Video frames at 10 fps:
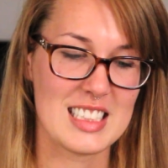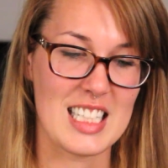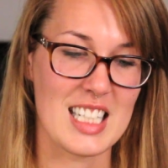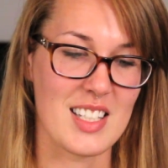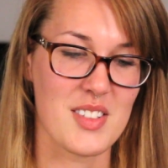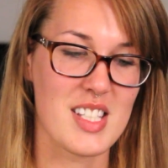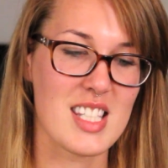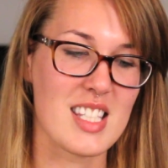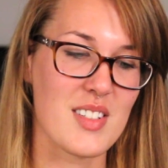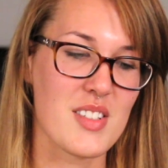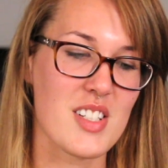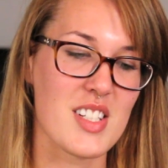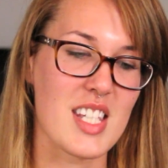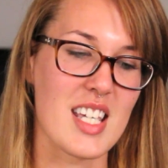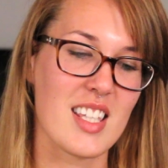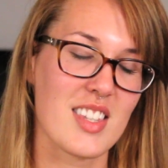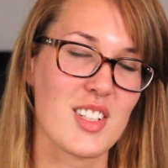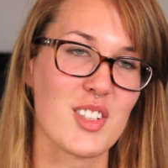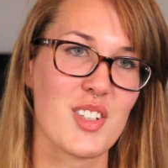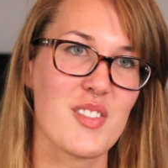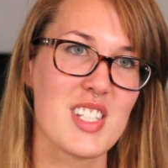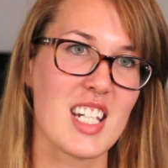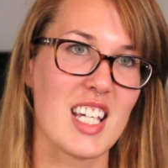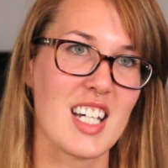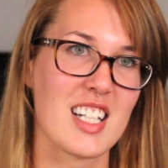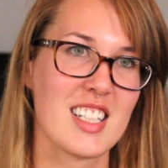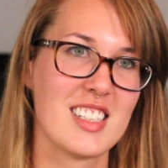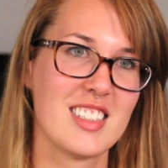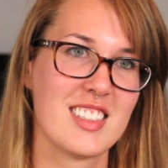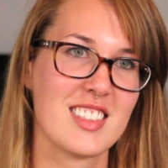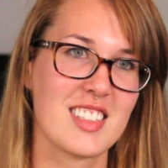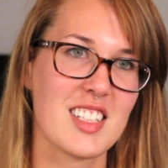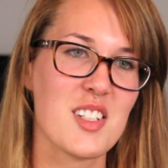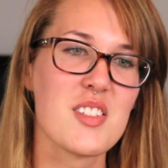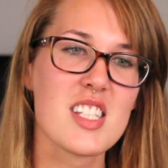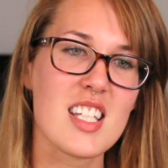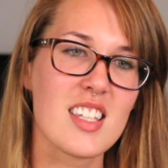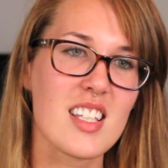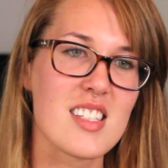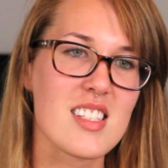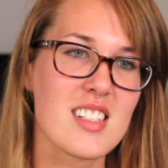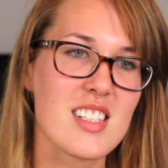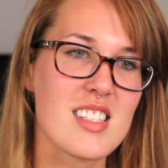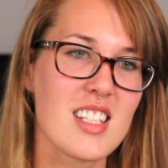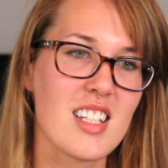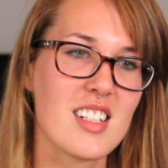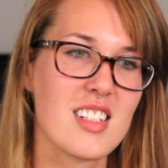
yeah, that was just like the nerves that I had. Can you restate that sentence again?